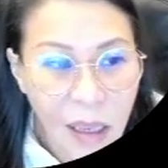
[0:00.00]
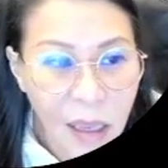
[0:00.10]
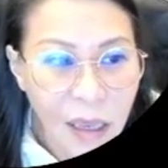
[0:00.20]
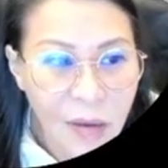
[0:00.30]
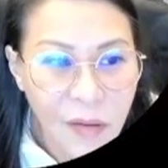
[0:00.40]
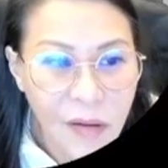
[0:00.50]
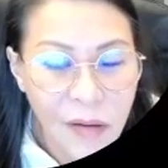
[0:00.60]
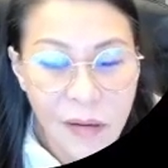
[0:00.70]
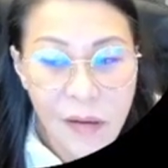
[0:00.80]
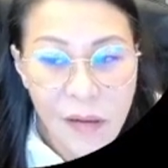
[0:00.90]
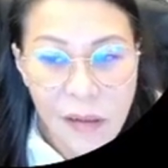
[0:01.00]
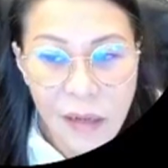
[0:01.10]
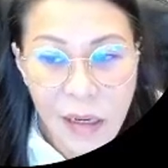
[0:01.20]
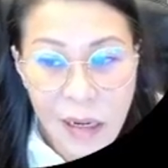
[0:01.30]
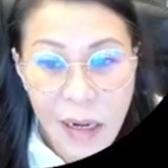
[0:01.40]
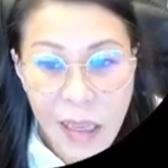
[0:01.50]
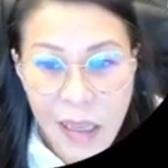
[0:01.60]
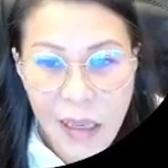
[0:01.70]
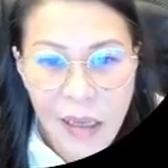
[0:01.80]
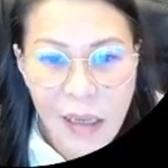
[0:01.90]
Uh, like that
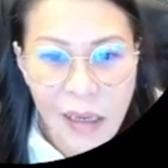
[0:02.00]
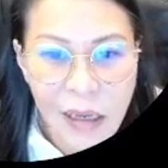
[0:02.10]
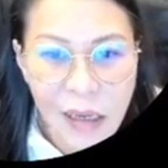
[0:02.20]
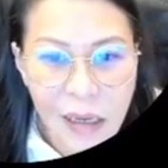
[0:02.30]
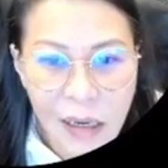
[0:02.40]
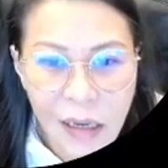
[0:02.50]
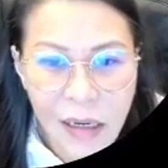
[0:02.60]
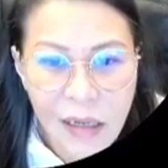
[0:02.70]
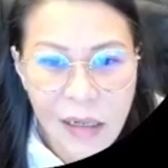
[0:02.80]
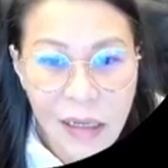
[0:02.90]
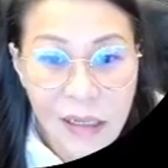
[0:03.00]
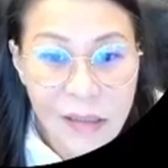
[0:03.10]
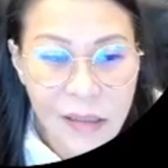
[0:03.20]
Next